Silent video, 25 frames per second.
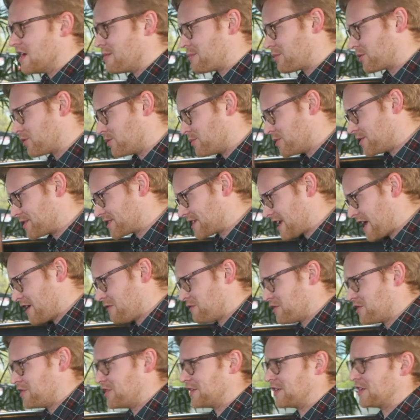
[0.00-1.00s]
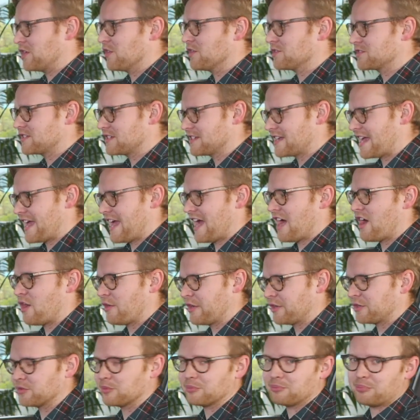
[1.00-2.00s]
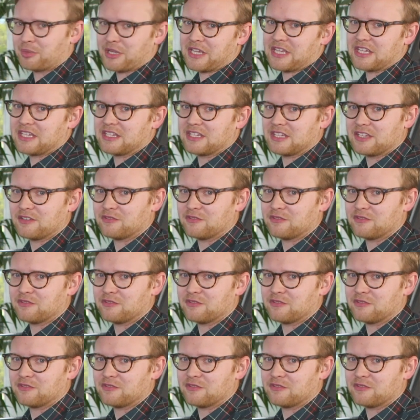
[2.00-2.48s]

But almost everything else is how it'll be